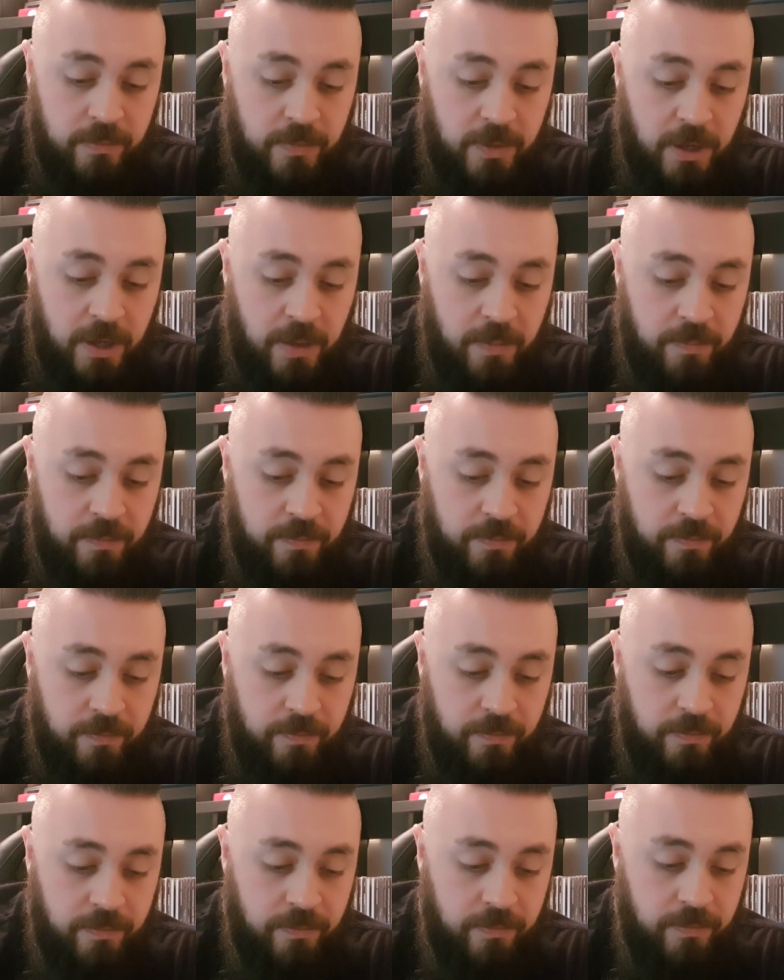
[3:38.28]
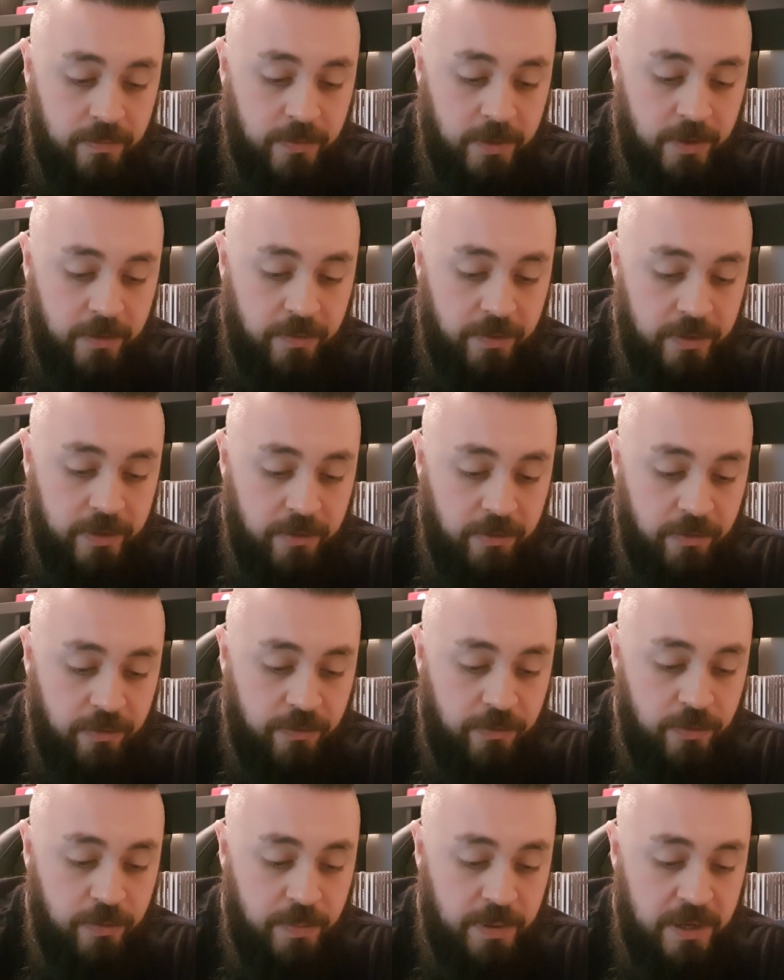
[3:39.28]
I think they're a
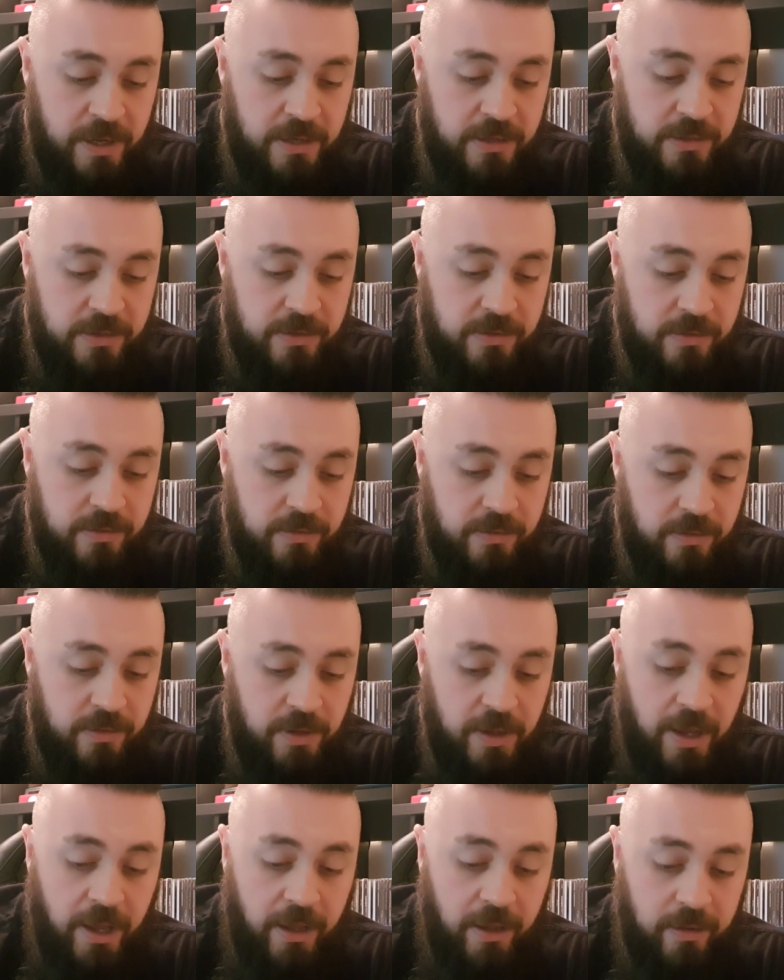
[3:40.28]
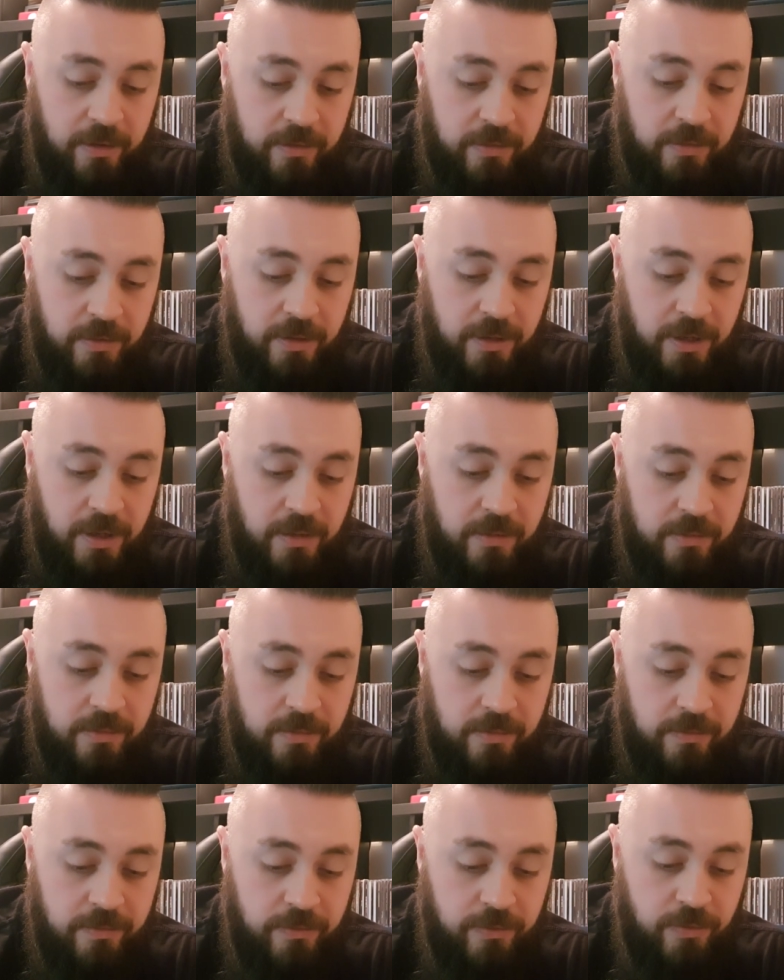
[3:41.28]
4-piece. Yeah,
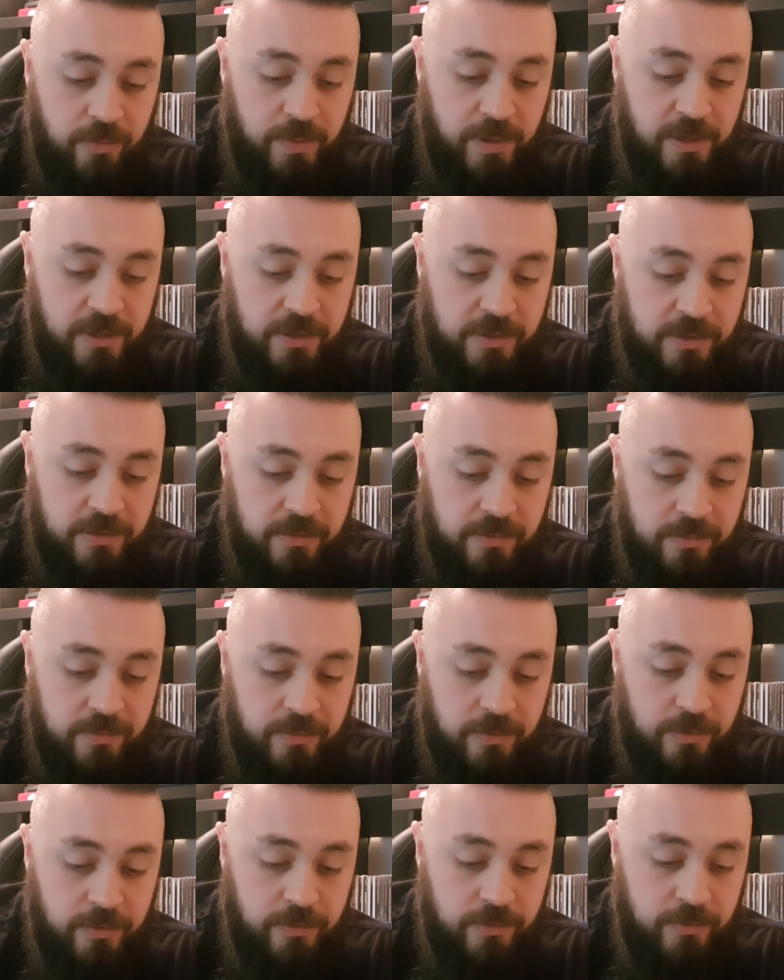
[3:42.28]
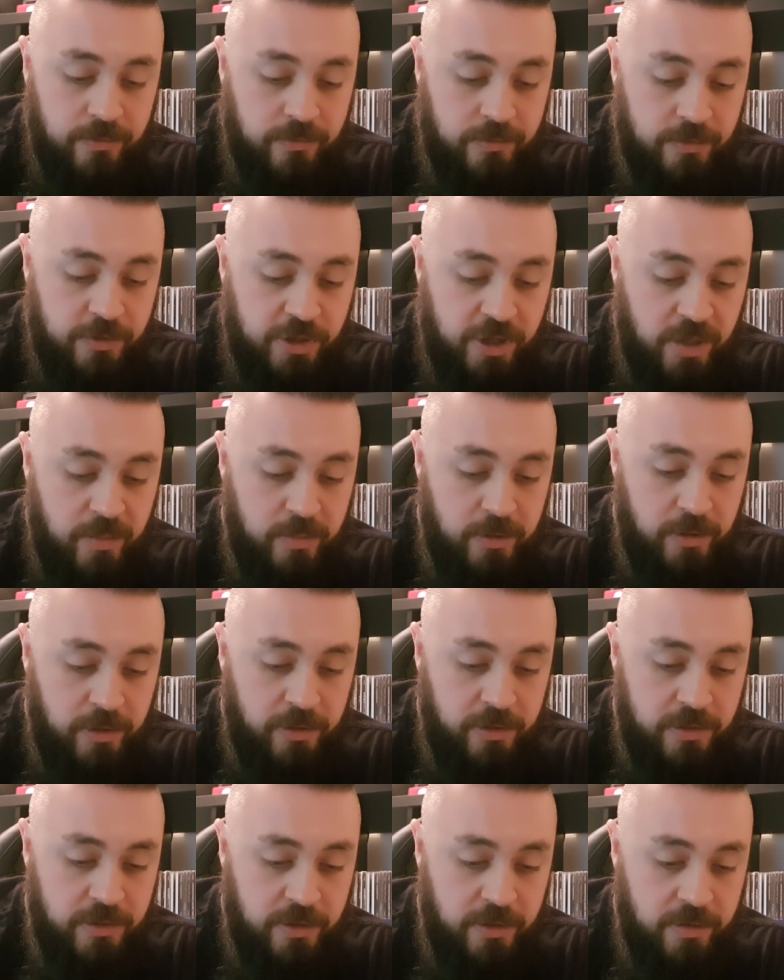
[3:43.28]
4-piece, all German
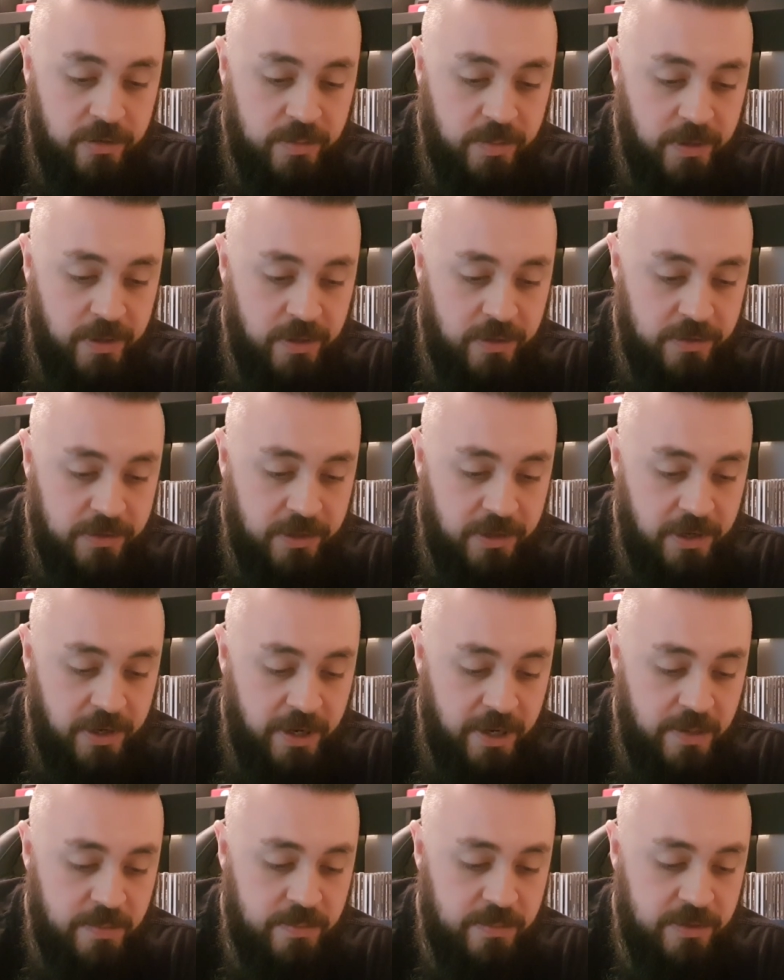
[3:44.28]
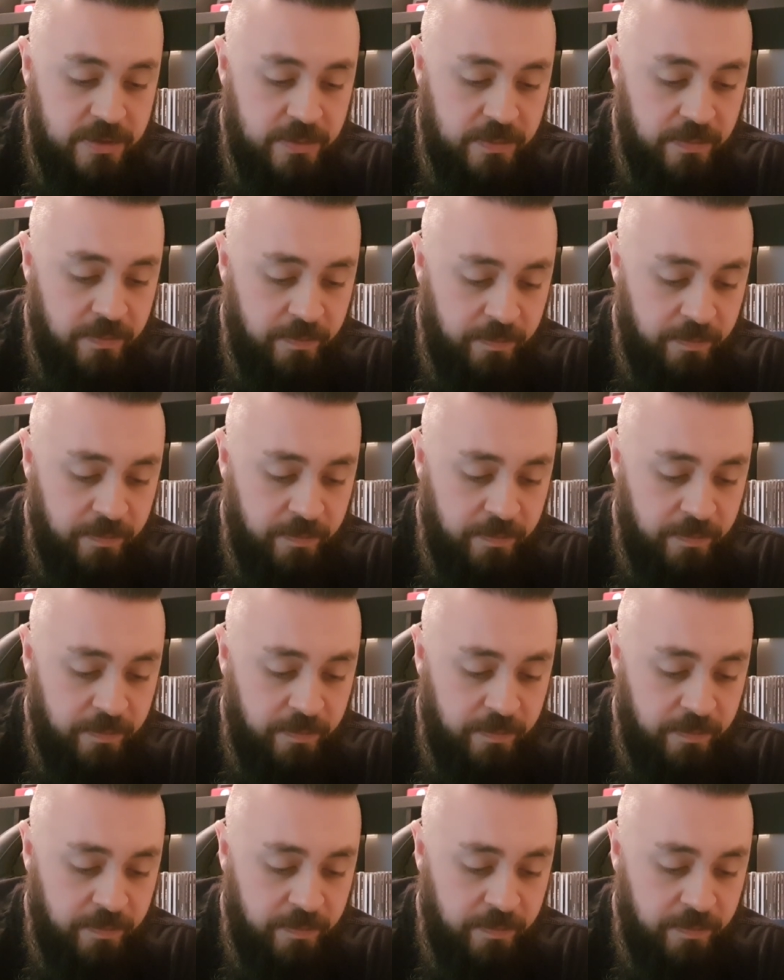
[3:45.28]
looking dudes by the looks of the names.